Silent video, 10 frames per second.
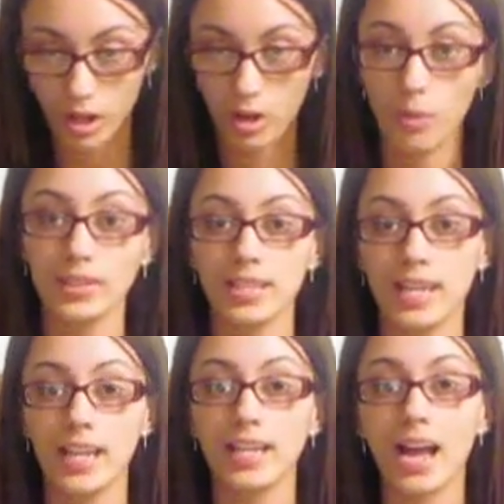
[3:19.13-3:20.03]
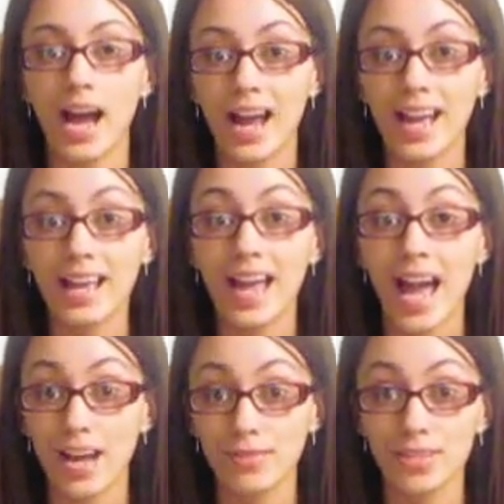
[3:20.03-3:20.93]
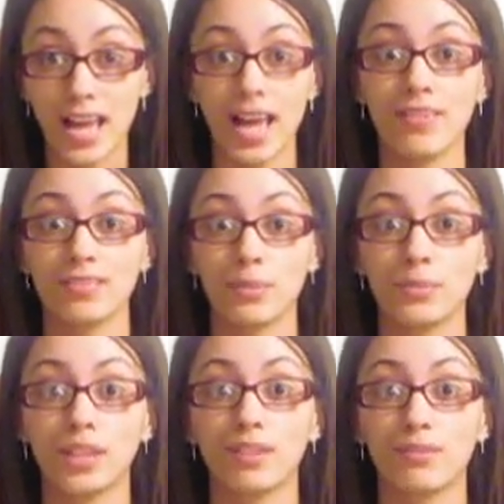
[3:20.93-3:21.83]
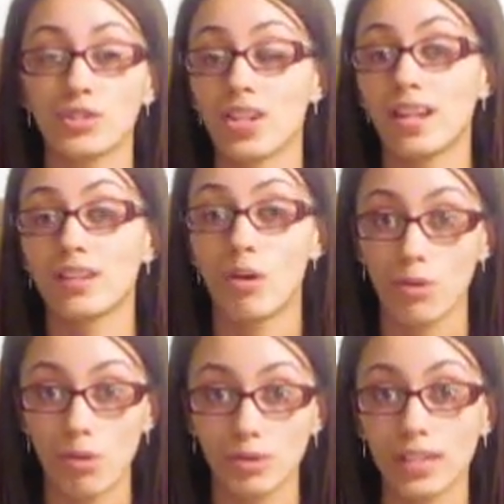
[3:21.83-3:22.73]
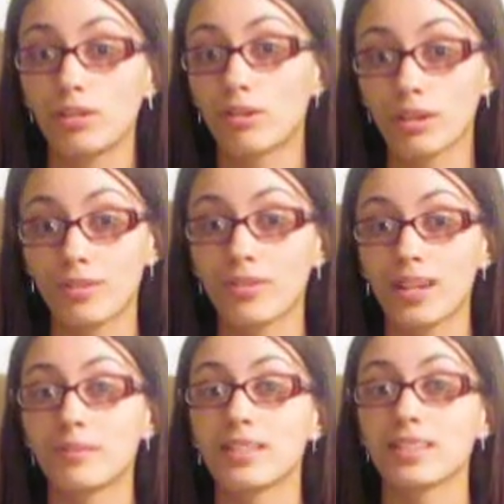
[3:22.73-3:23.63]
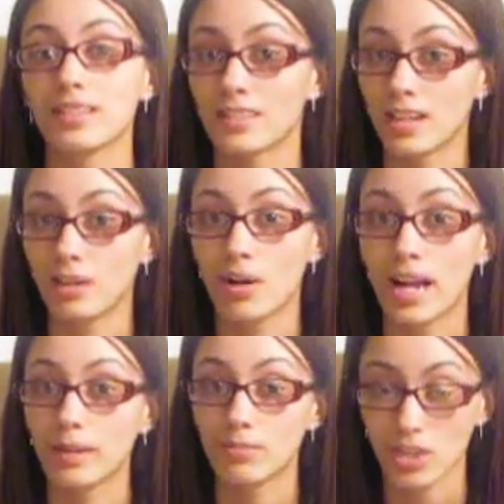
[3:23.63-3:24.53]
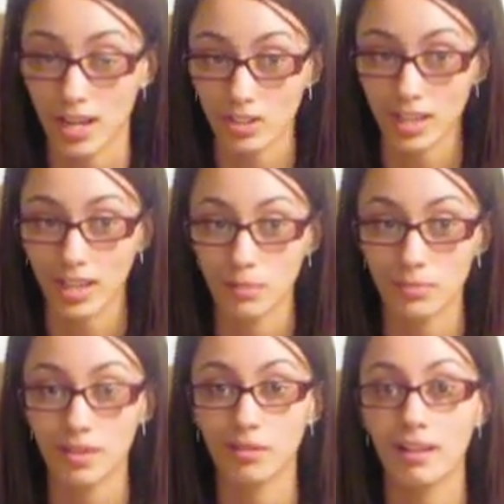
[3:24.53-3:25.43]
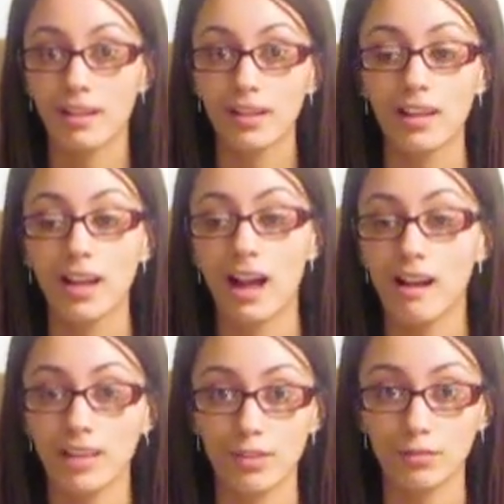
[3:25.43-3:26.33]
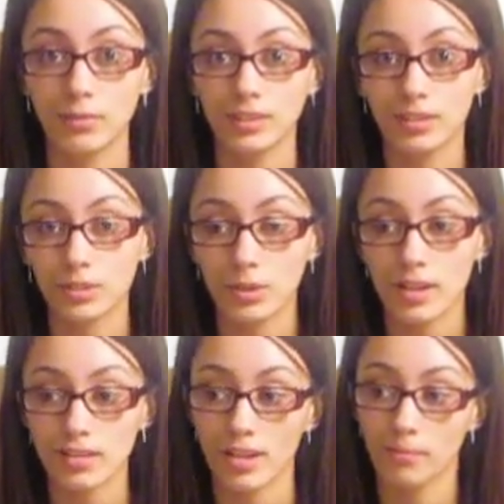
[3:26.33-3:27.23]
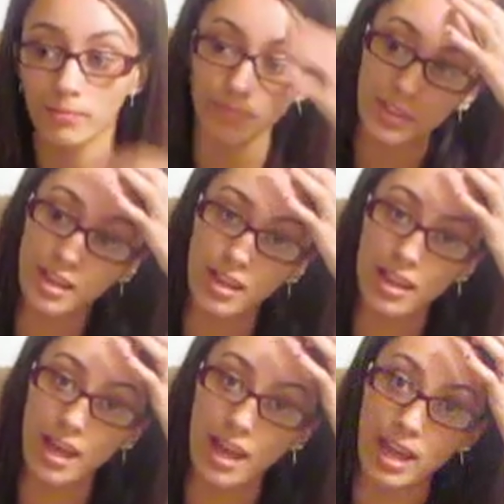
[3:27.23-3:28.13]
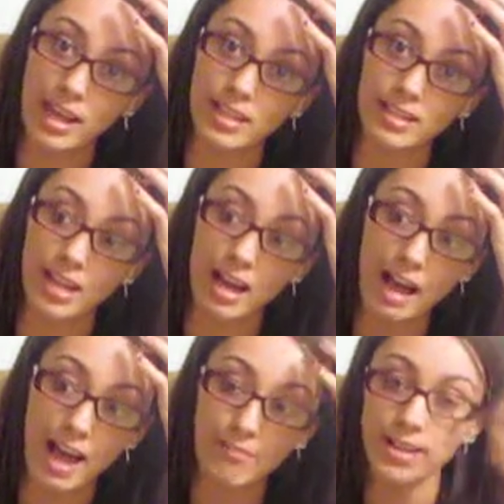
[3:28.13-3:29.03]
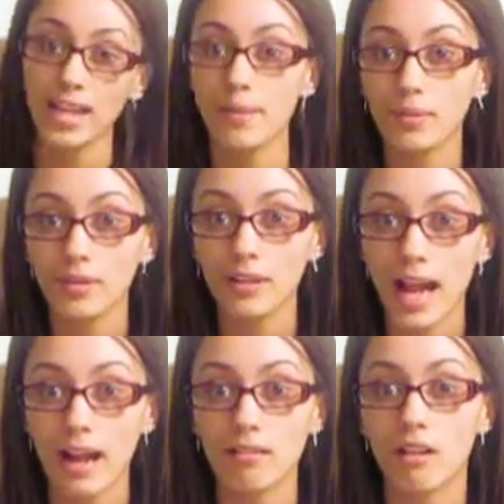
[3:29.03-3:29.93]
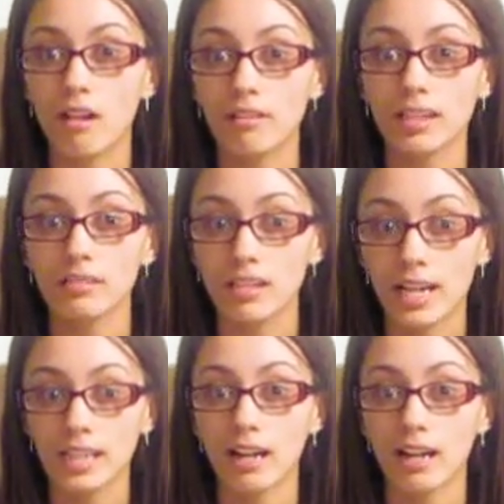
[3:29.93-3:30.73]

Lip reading: Once again, I have to have something for Jaden to hold in order for him to sit still while I'm changing him. So I'll give him a little toy or something, and I'll have my diaper out already ready.